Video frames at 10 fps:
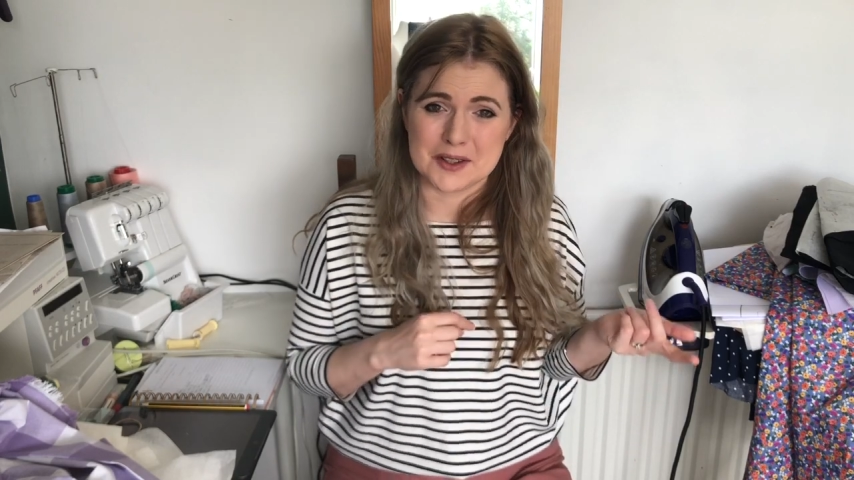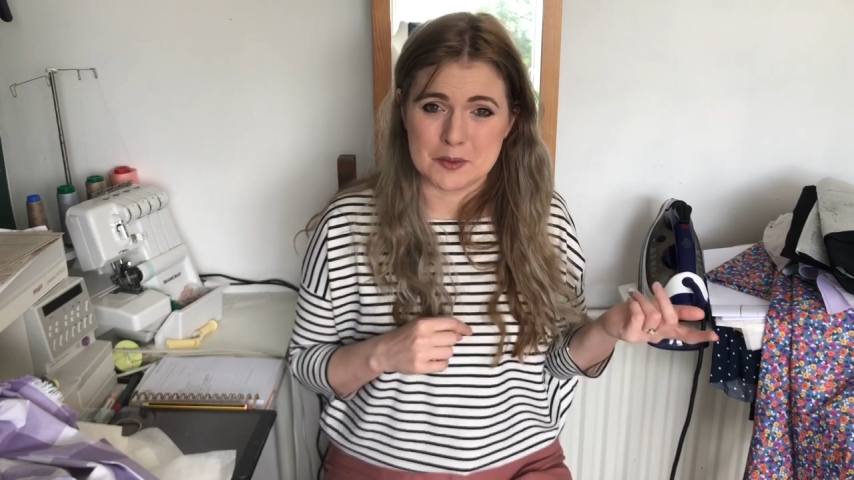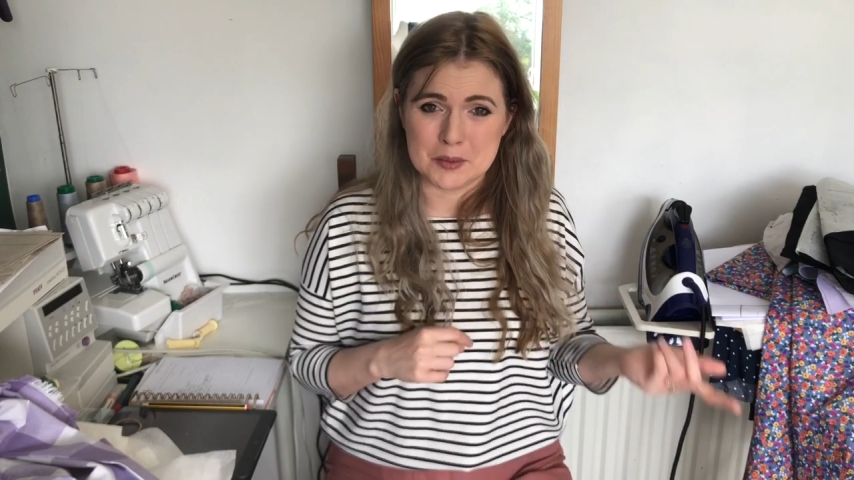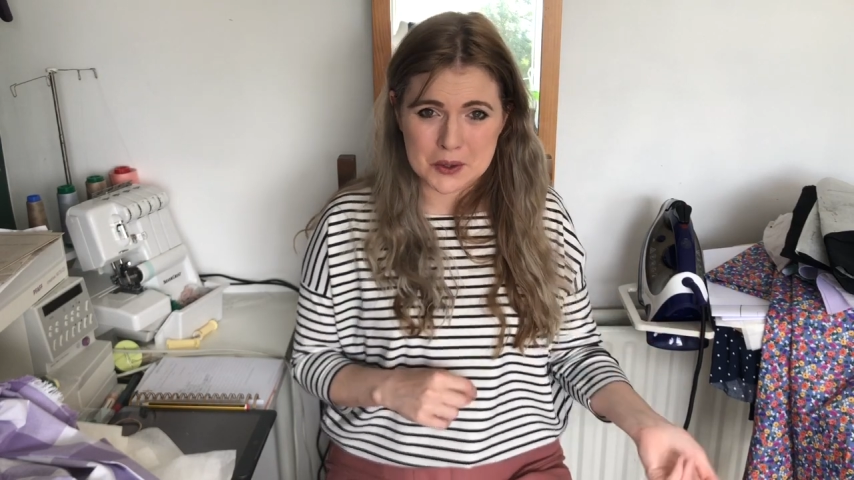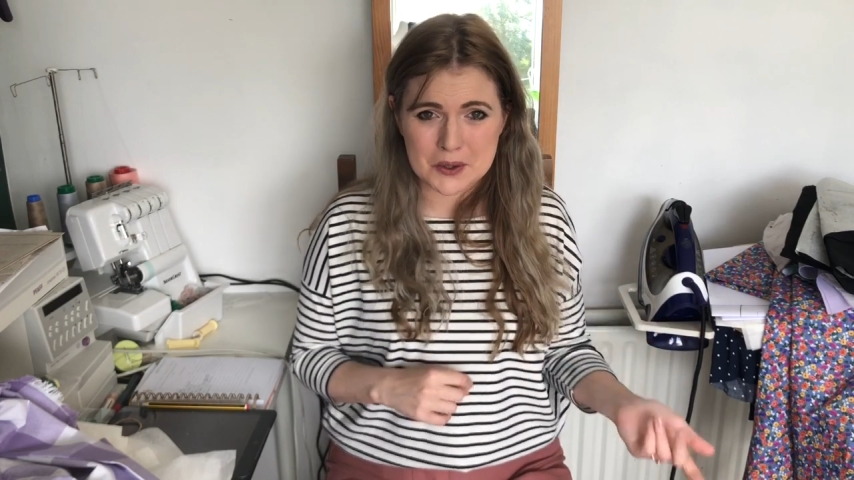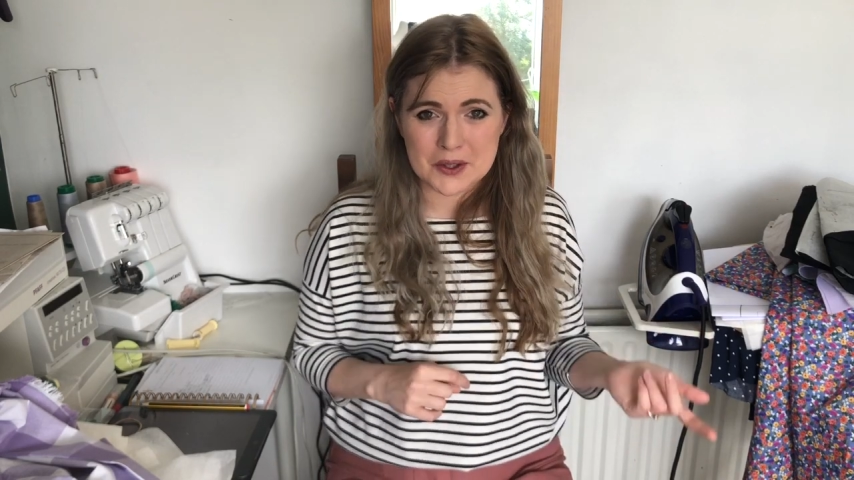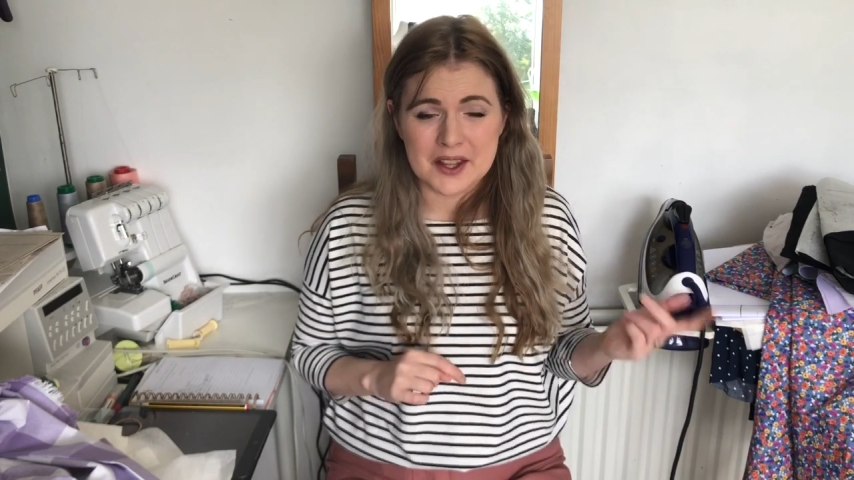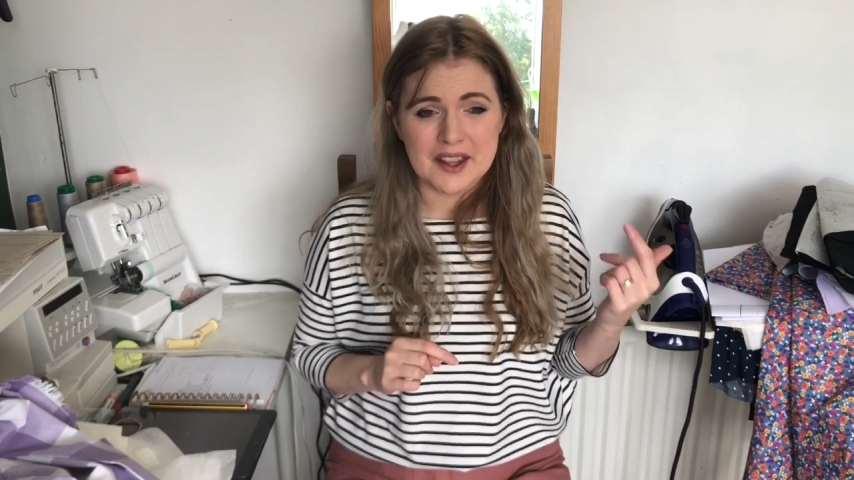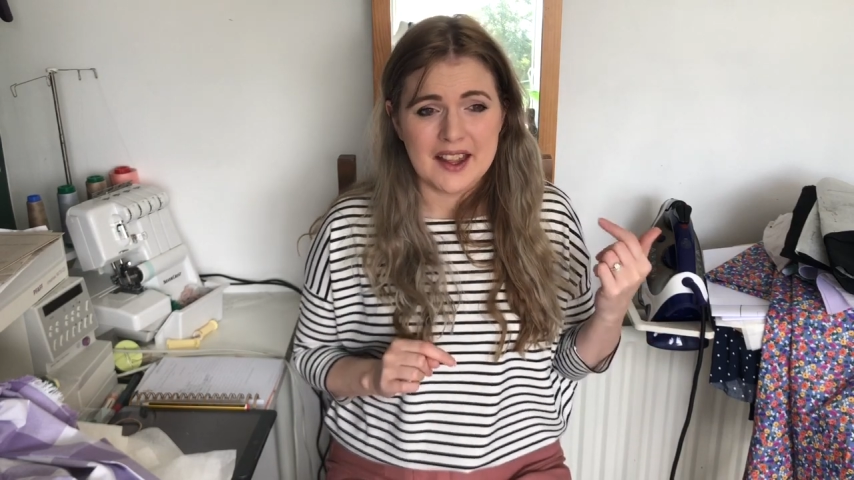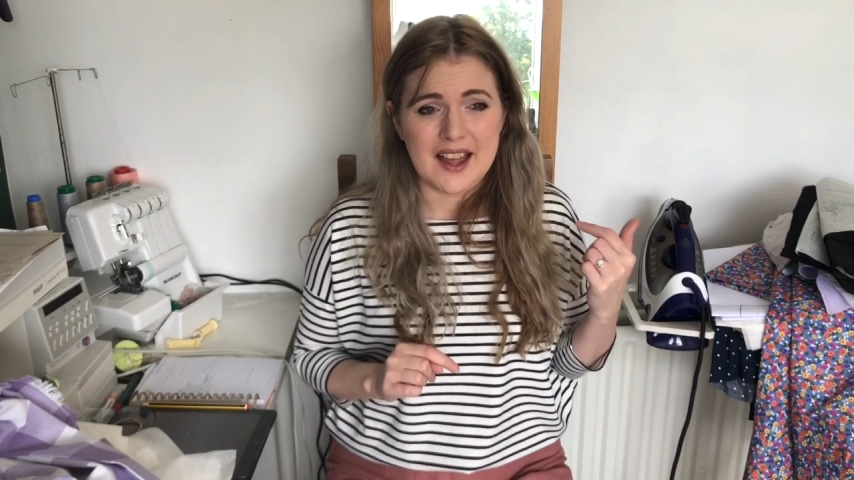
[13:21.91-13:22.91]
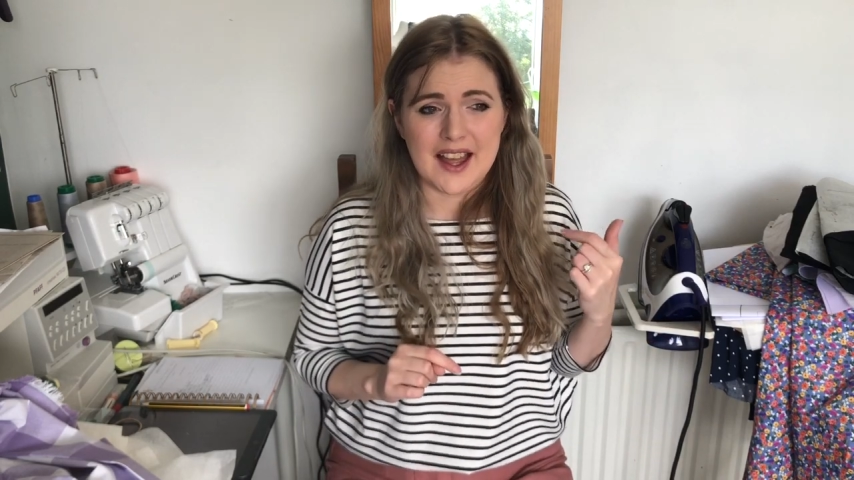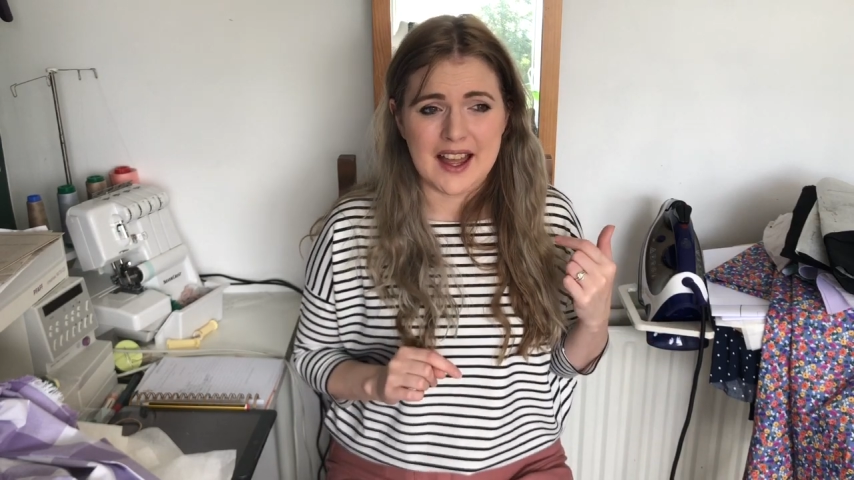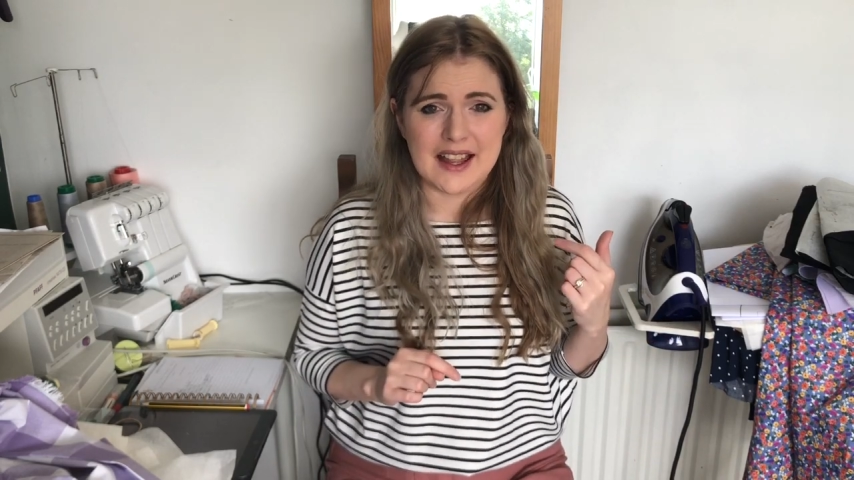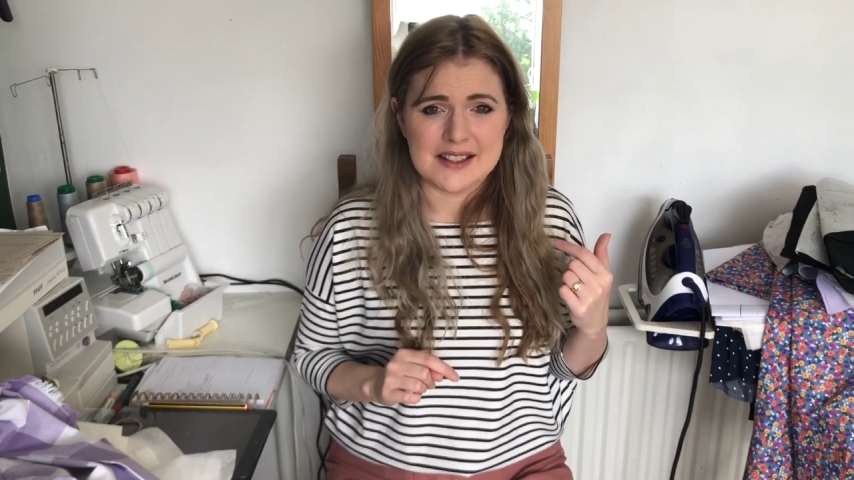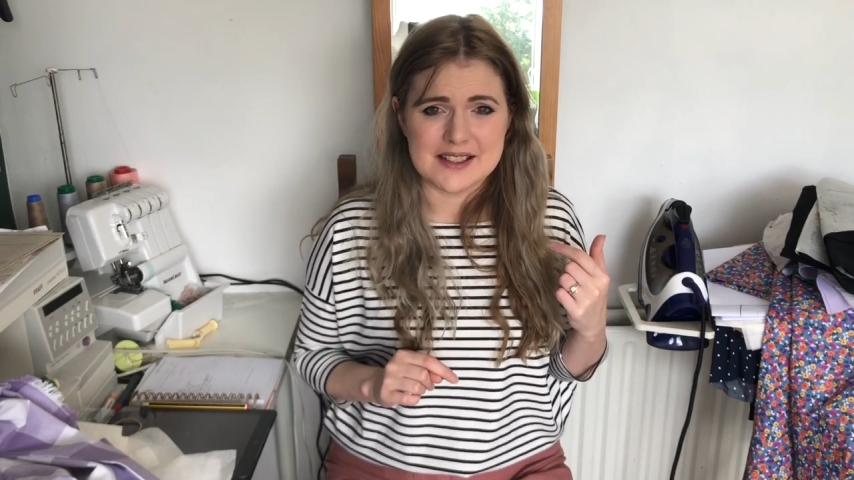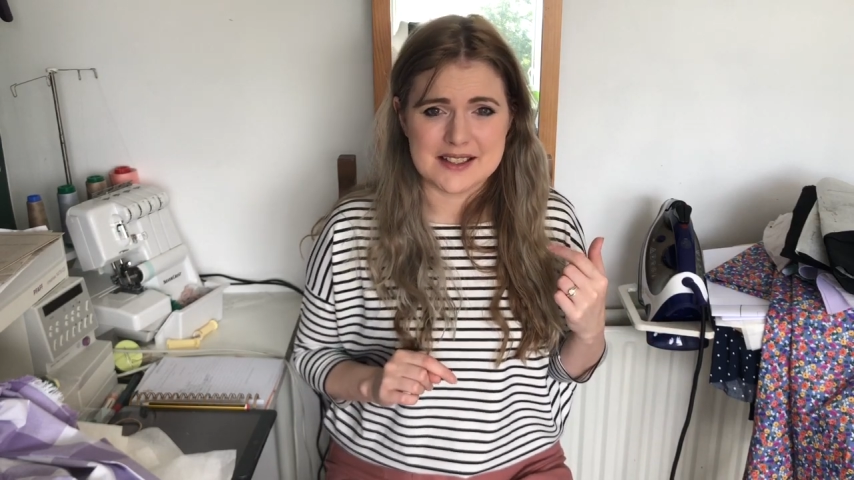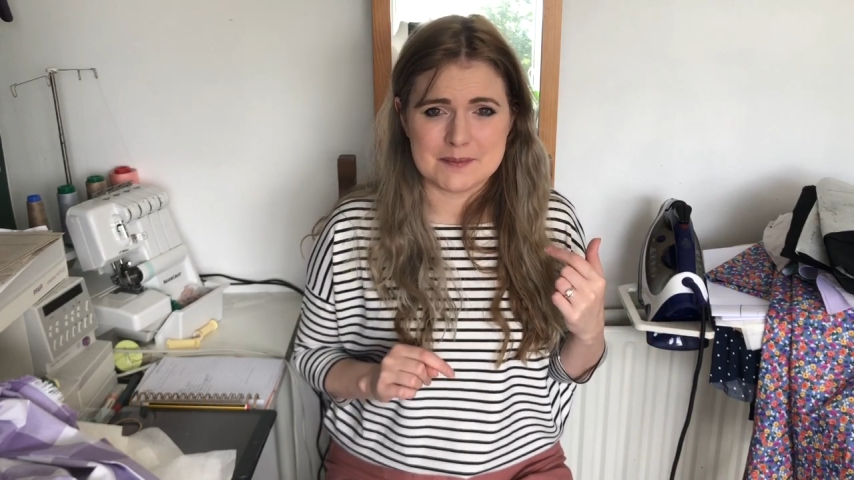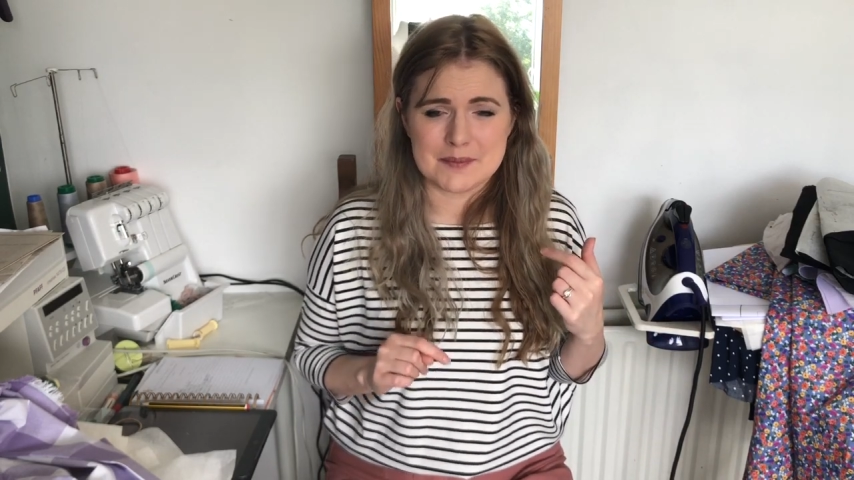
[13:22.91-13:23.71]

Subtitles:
at their blog, and